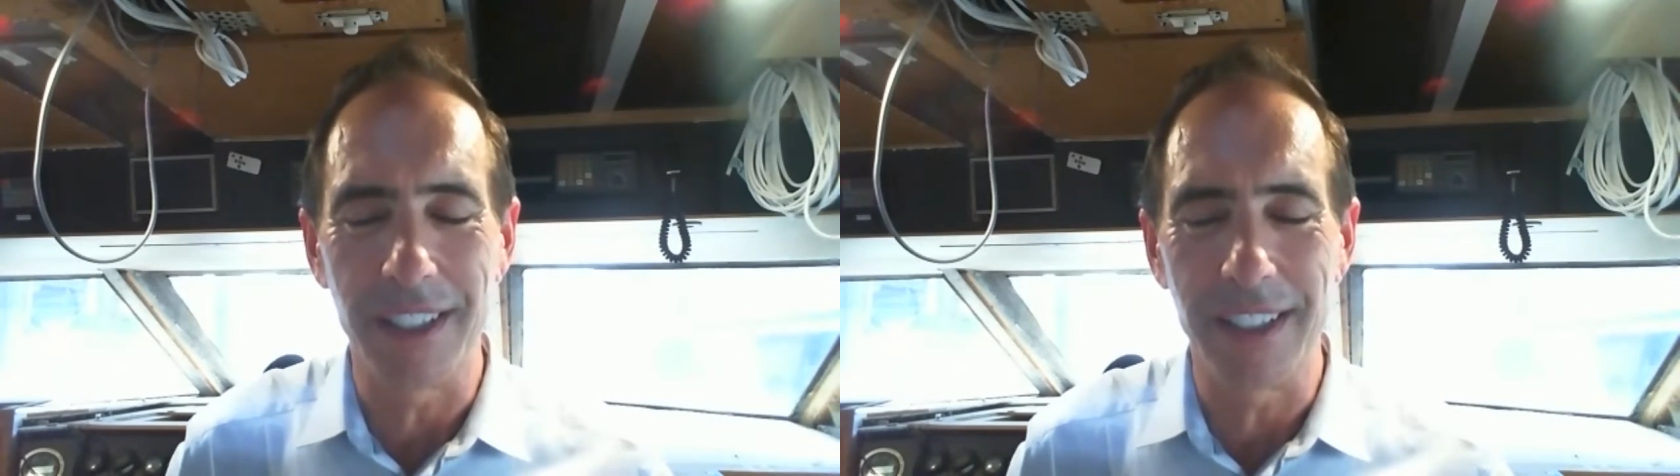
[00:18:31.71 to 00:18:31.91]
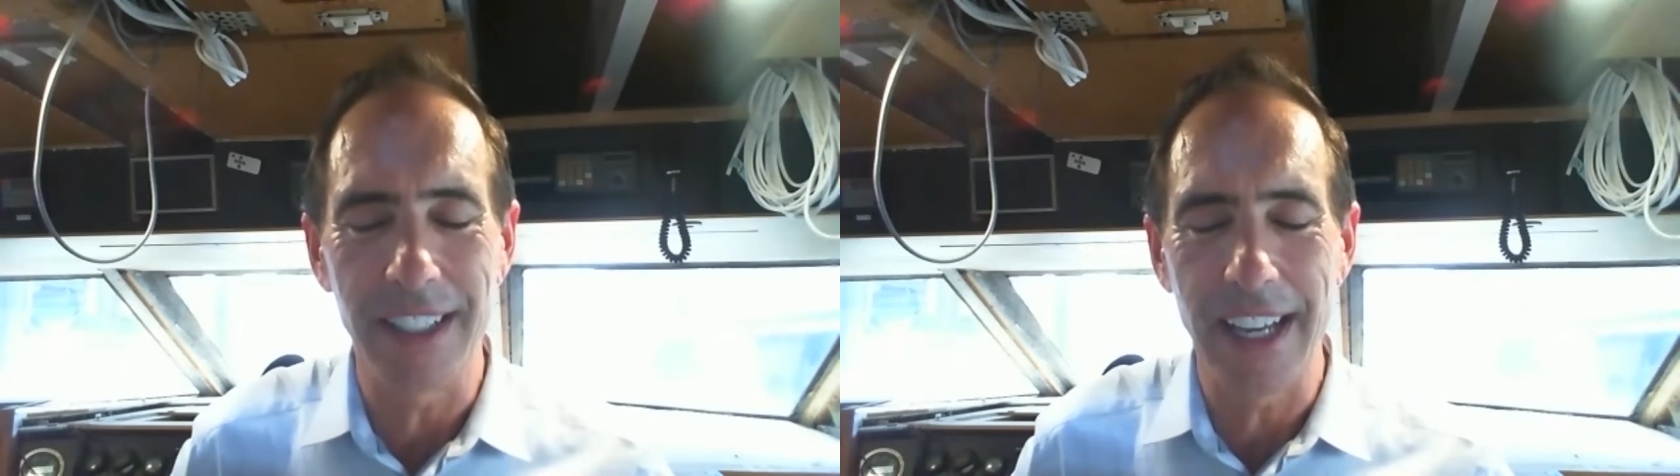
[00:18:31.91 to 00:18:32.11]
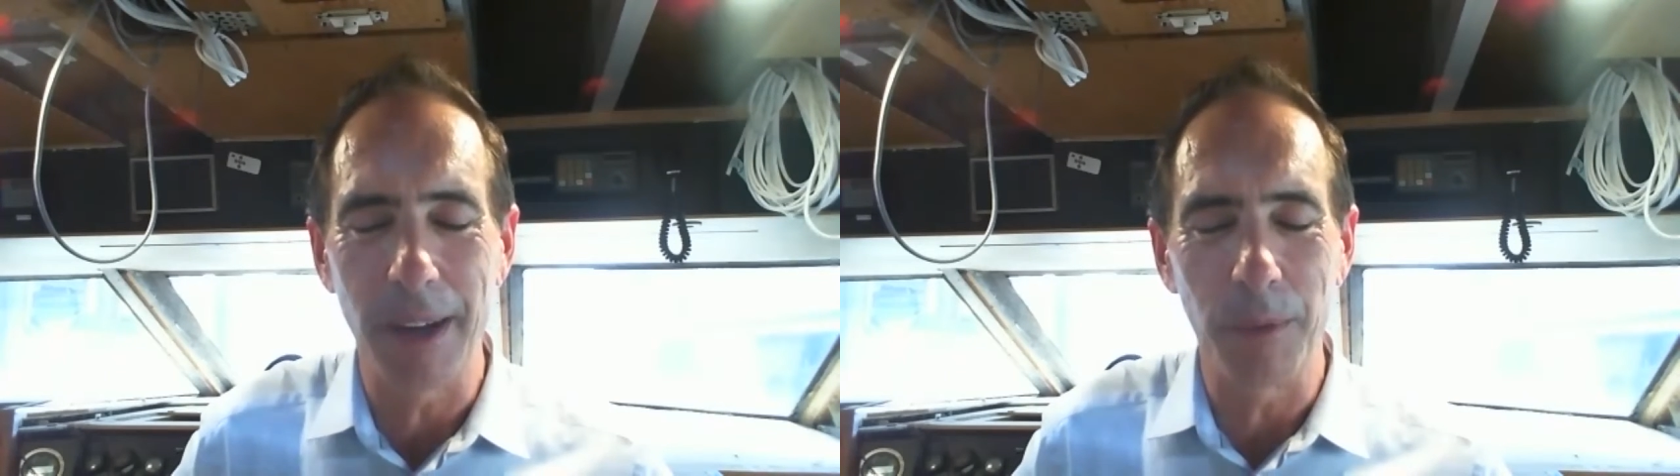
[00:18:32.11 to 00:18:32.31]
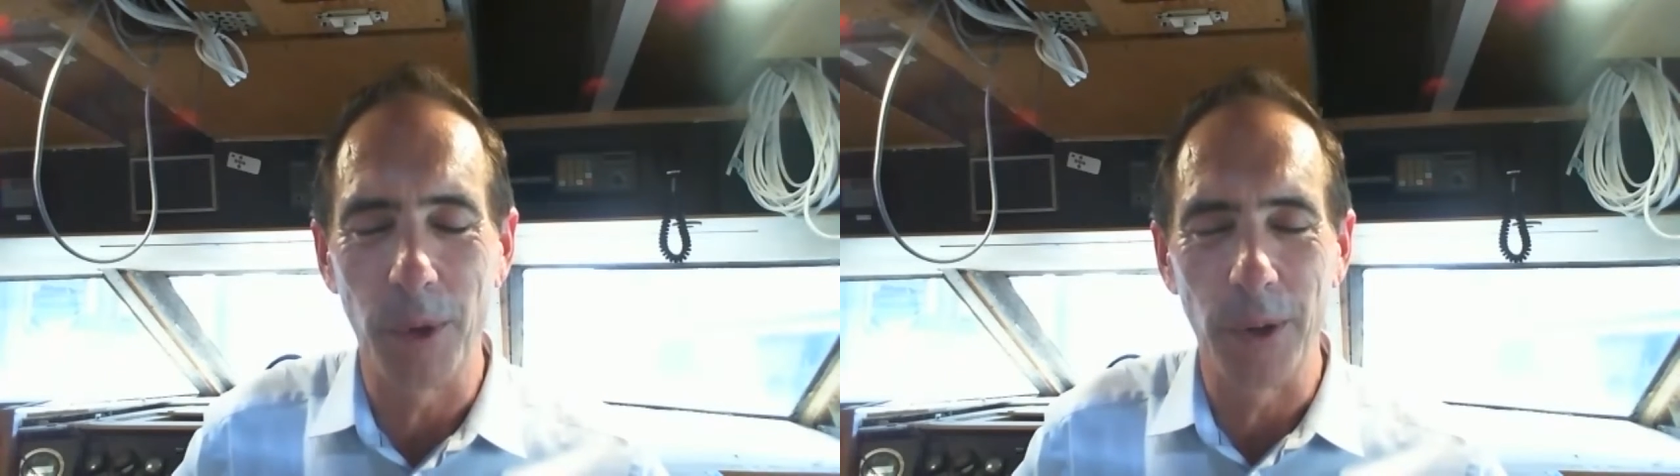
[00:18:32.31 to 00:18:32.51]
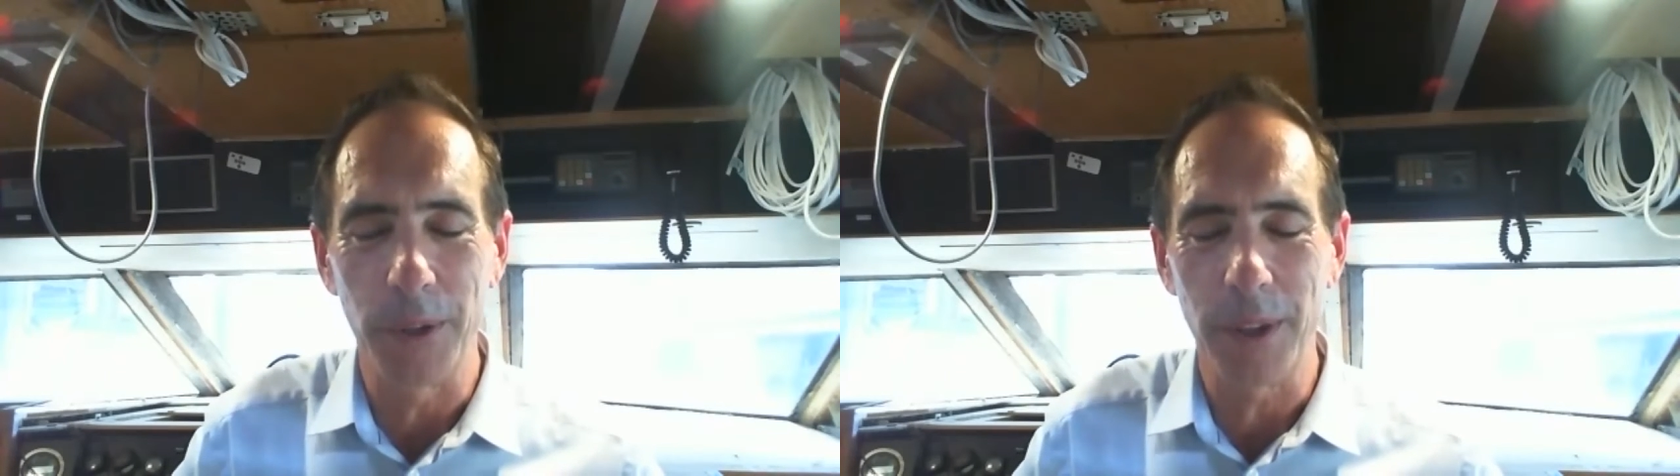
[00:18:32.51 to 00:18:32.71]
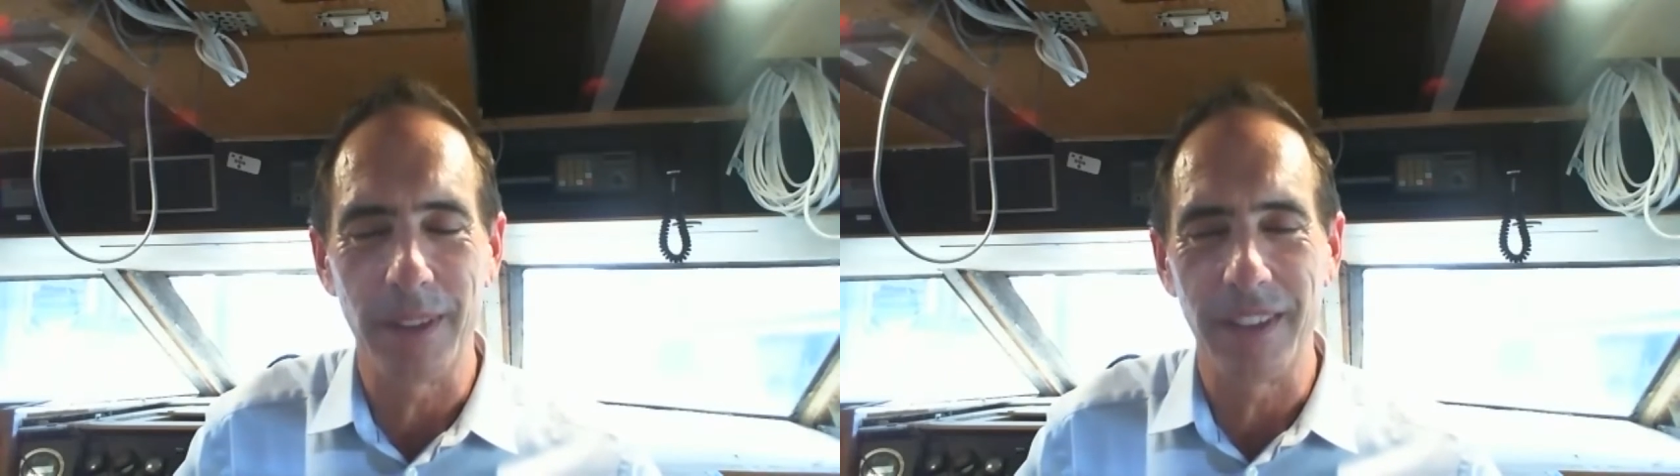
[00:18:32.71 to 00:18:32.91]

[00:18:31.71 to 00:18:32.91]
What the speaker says: not worth